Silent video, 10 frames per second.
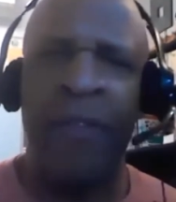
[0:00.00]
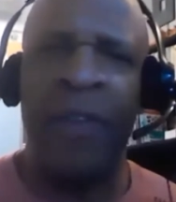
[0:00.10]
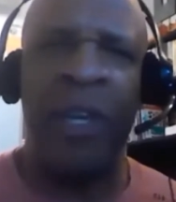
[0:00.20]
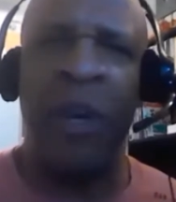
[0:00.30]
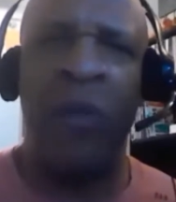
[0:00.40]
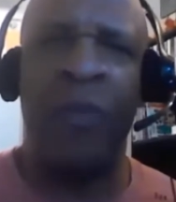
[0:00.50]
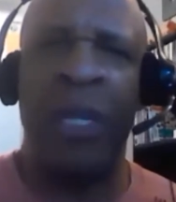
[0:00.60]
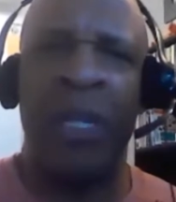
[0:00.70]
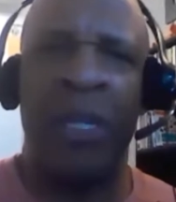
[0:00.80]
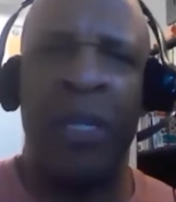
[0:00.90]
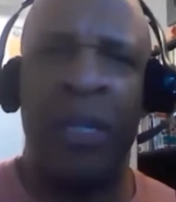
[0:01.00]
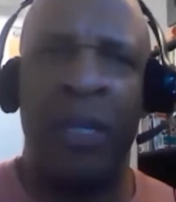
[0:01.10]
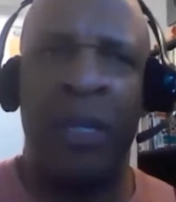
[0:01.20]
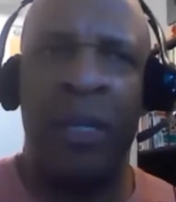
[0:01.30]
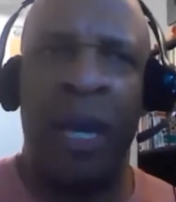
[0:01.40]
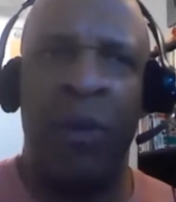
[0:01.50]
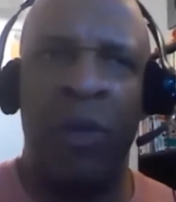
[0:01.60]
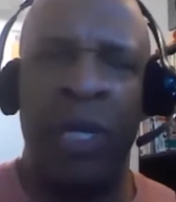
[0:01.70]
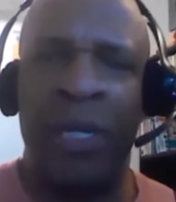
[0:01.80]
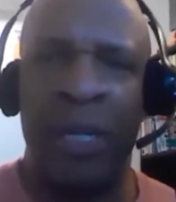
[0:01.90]
You know, that not
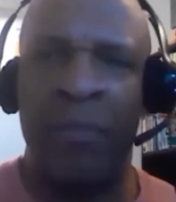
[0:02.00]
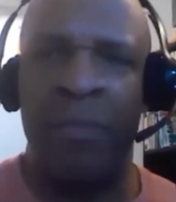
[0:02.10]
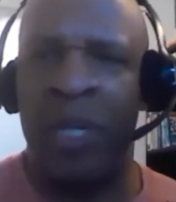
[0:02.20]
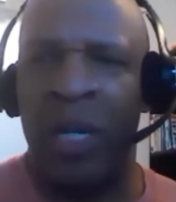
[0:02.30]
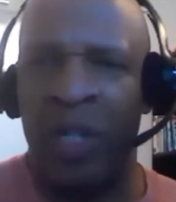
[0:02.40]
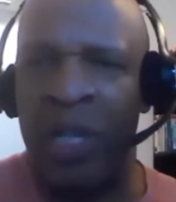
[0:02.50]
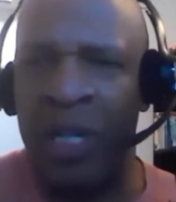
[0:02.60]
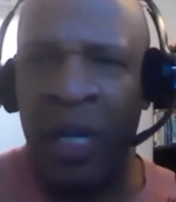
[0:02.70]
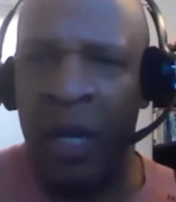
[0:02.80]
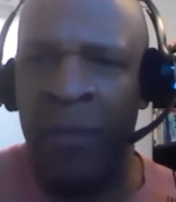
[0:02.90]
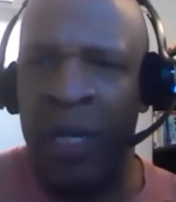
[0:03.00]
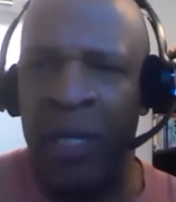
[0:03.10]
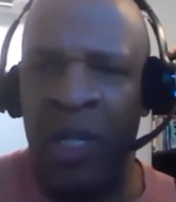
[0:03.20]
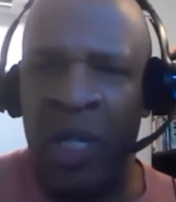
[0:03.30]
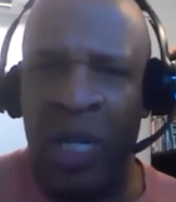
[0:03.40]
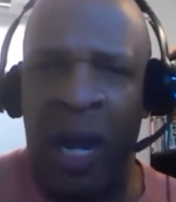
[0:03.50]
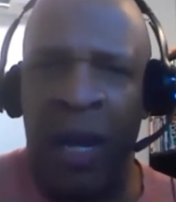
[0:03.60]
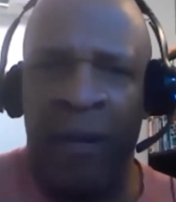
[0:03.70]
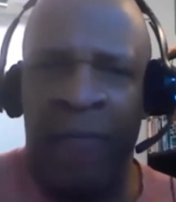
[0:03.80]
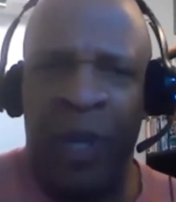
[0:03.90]
only is it misogynistic, I mean, it's just
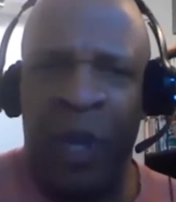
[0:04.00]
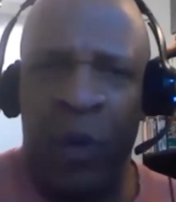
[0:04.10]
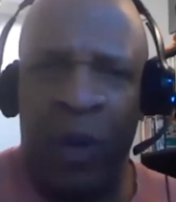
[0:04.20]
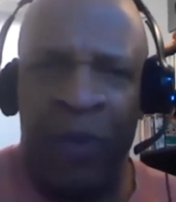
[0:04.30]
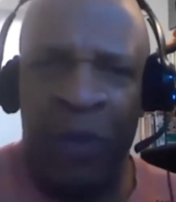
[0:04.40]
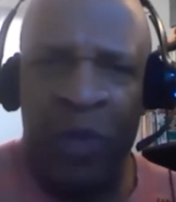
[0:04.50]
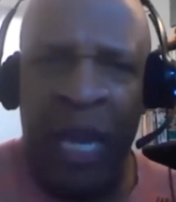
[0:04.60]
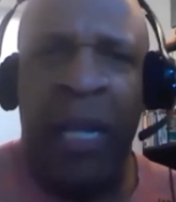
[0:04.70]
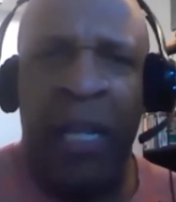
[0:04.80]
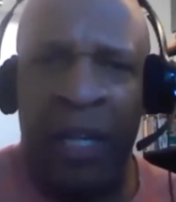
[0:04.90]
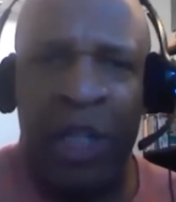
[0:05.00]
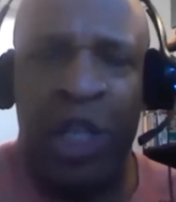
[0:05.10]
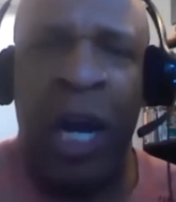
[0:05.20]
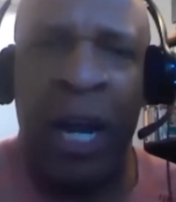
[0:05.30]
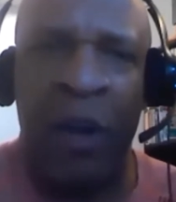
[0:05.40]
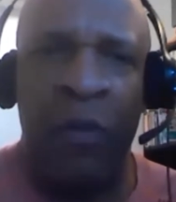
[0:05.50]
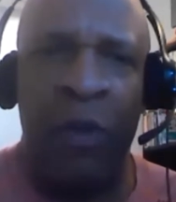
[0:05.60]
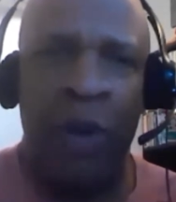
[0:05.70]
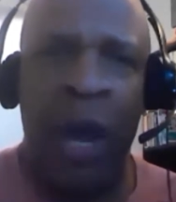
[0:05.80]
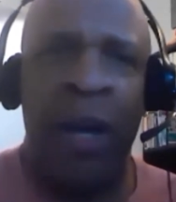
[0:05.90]
not. You know, if you yell at a child,
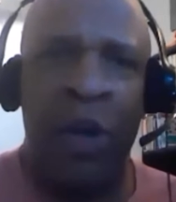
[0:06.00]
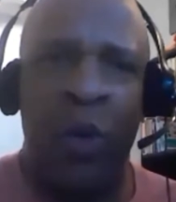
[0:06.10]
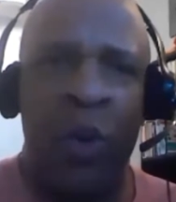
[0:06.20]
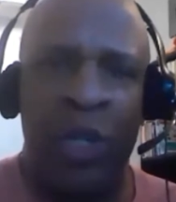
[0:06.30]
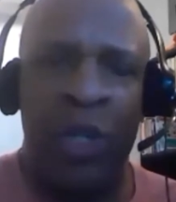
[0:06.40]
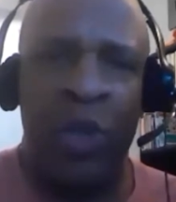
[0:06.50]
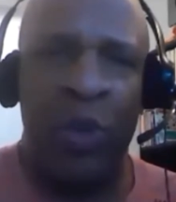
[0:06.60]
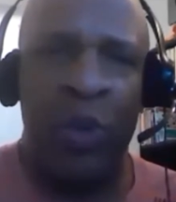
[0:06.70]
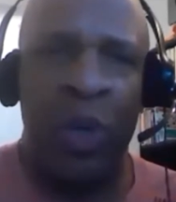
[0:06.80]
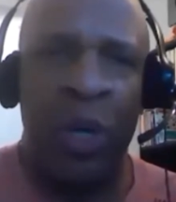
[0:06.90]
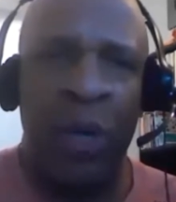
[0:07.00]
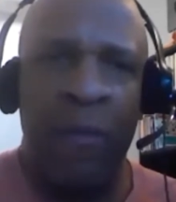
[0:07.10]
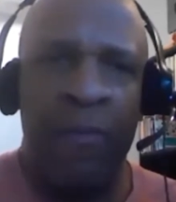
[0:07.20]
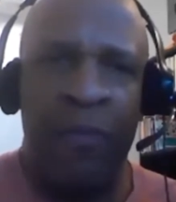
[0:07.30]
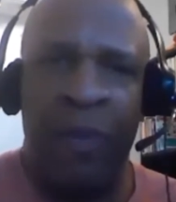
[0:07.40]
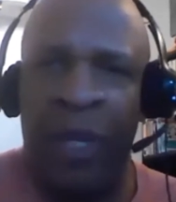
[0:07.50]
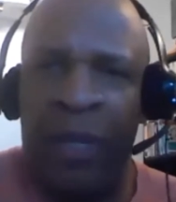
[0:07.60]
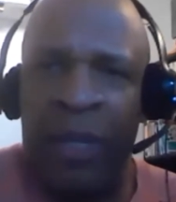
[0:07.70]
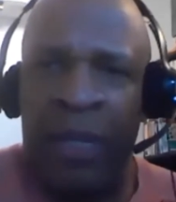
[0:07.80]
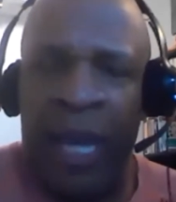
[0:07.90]
they're not going to.
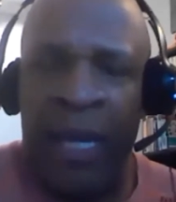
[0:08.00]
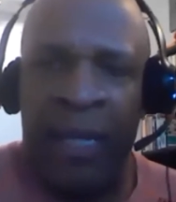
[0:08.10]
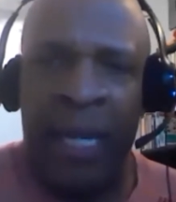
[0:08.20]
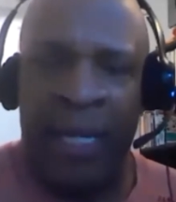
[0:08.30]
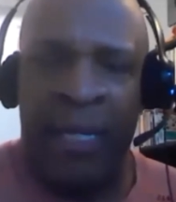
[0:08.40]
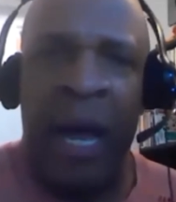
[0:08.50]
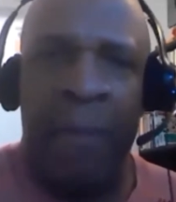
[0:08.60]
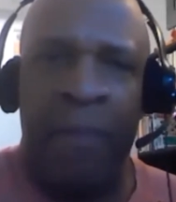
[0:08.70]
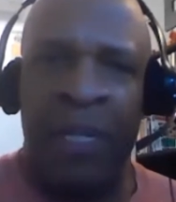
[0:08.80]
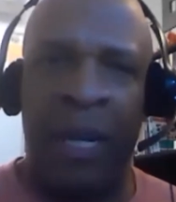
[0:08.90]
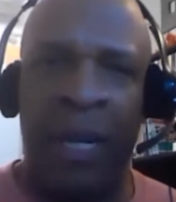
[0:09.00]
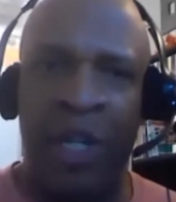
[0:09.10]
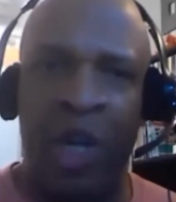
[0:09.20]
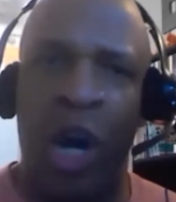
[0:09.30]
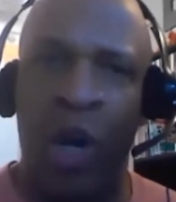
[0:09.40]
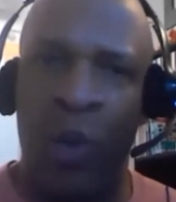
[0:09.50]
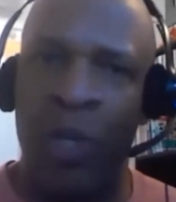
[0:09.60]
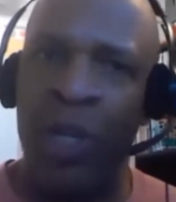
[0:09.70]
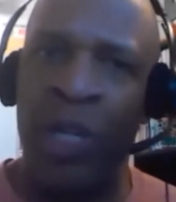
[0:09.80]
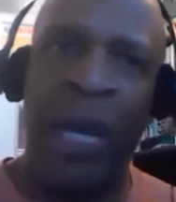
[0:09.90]
They stop. It's like a dog.
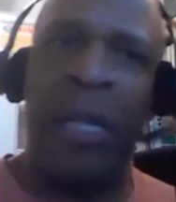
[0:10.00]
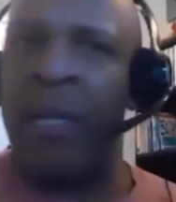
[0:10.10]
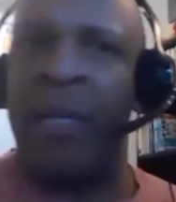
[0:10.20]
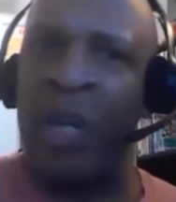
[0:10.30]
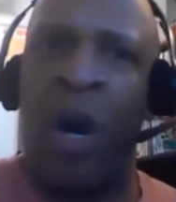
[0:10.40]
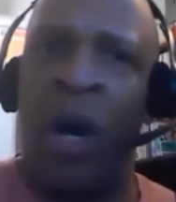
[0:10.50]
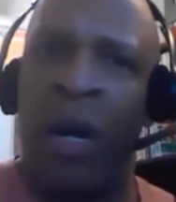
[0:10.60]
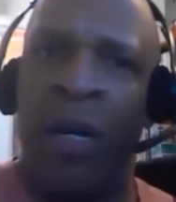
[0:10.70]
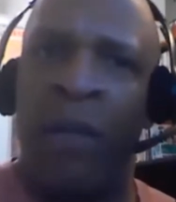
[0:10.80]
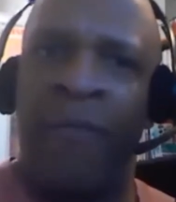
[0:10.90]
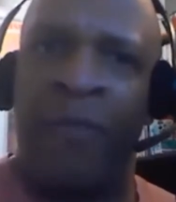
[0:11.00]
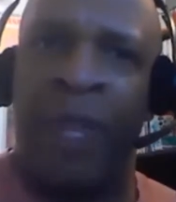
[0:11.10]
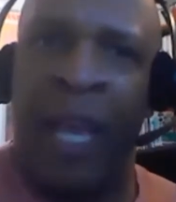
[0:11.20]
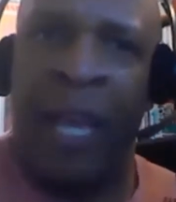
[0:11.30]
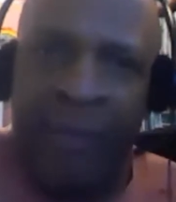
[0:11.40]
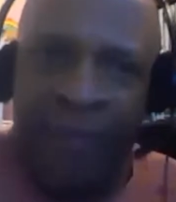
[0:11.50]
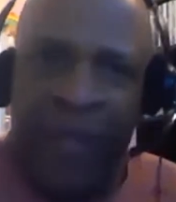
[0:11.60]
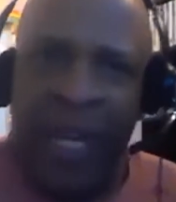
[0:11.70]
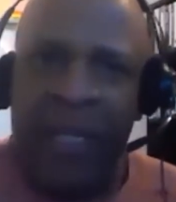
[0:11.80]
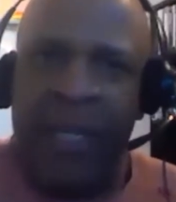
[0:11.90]
When you yell at a dog, they
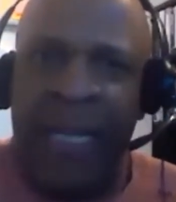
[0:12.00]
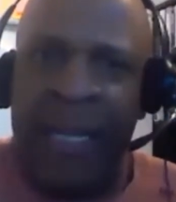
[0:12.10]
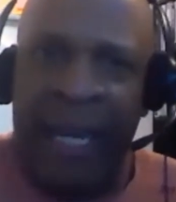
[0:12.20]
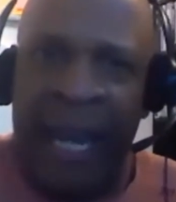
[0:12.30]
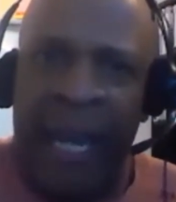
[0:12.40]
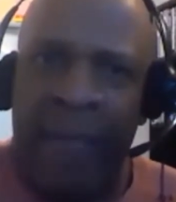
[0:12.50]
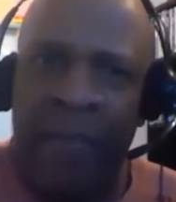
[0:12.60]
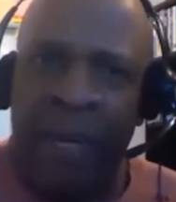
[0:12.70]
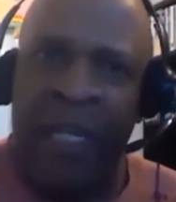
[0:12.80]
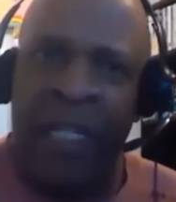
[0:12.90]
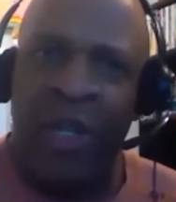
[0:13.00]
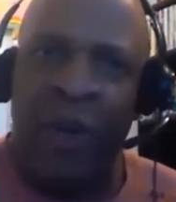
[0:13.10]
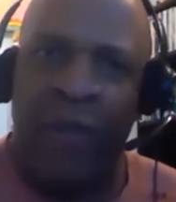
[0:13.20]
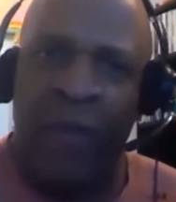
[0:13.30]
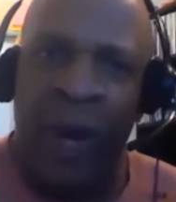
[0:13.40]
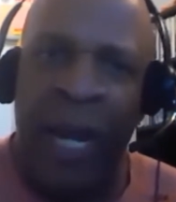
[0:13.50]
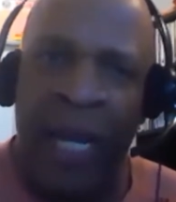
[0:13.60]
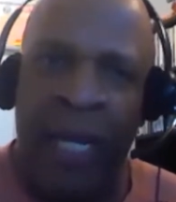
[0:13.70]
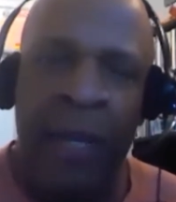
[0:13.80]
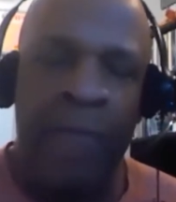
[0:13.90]
dig in because they're
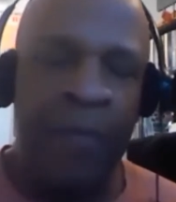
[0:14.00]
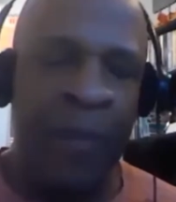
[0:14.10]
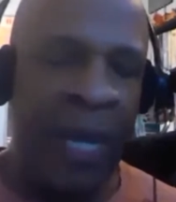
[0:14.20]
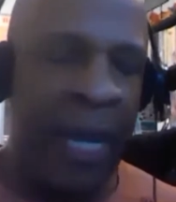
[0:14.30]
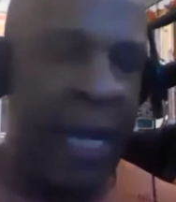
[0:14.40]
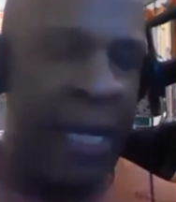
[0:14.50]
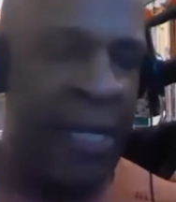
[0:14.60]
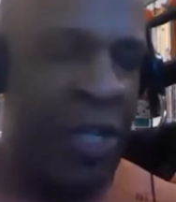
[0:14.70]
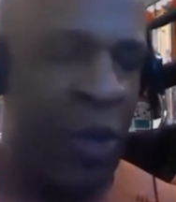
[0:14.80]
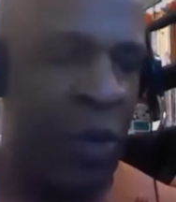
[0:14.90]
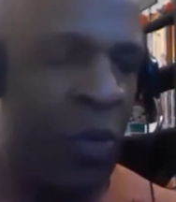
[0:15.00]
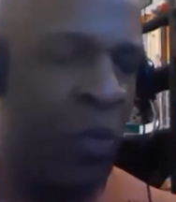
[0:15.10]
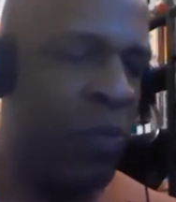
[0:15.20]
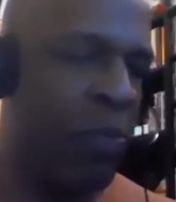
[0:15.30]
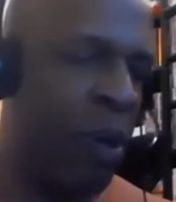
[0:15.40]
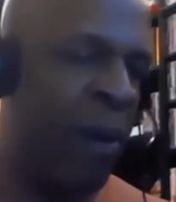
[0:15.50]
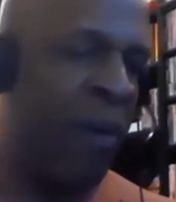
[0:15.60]
afraid. And so about